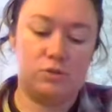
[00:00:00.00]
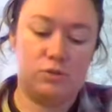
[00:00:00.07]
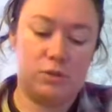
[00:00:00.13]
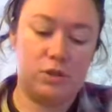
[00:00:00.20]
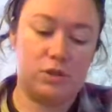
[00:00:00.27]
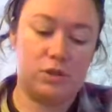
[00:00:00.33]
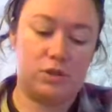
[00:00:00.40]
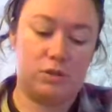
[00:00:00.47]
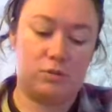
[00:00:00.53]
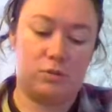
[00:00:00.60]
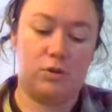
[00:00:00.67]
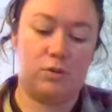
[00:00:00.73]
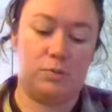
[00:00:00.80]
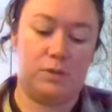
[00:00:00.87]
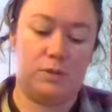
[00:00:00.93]
treat you
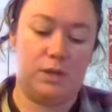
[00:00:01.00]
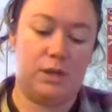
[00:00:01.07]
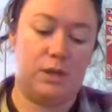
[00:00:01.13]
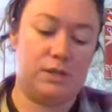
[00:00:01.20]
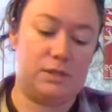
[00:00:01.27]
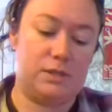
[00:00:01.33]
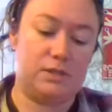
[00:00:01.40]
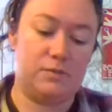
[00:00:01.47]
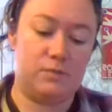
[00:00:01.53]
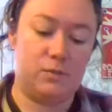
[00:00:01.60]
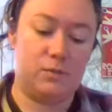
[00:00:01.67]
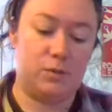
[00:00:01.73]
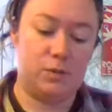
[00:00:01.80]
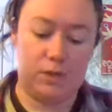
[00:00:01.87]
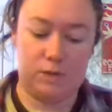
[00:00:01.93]
horribly. And I see the
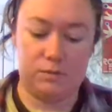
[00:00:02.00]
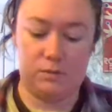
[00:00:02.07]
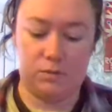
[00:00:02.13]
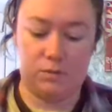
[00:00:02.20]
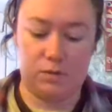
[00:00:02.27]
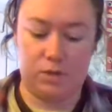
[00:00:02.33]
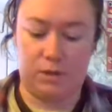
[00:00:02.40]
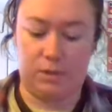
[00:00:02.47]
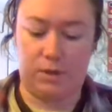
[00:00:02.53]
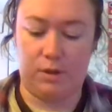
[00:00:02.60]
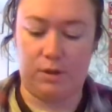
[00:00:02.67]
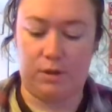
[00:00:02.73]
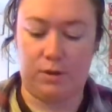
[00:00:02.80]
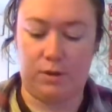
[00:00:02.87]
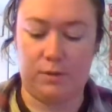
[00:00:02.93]
Fool that keeps wanting to come
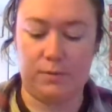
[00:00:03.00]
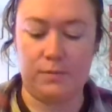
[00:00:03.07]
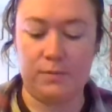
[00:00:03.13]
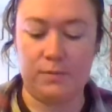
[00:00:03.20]
out here.